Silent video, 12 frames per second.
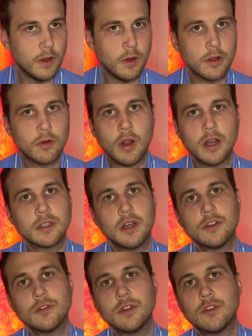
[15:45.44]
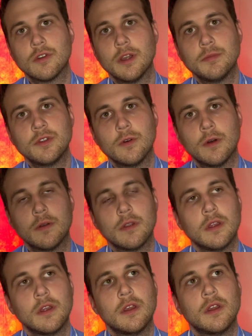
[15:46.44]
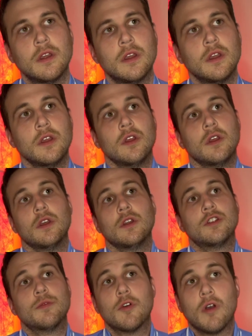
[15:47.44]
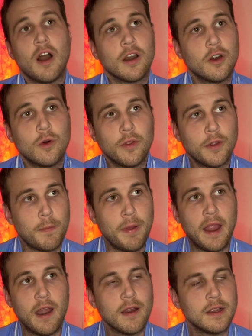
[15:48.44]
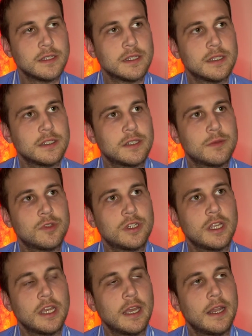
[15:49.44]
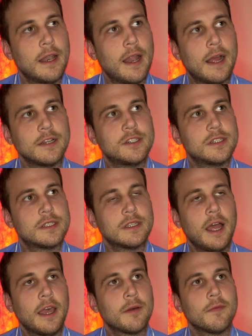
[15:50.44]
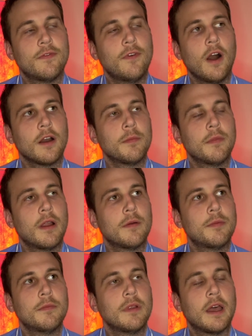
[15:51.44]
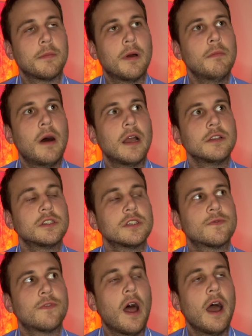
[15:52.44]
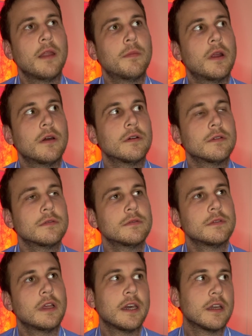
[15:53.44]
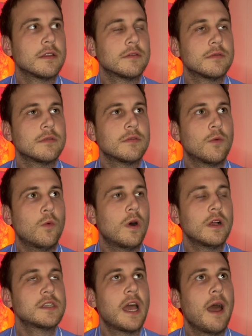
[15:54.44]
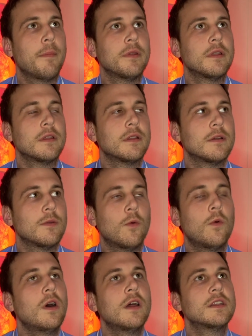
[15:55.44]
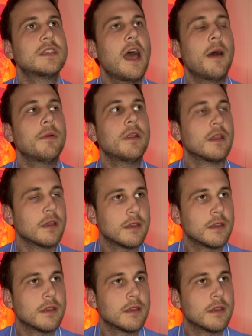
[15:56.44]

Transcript: cross country trip to Morocco with her parents and some shit, and I was just like, fuck, bro. Like, my mind's just fried, bro. Like, what's happened? What is happening?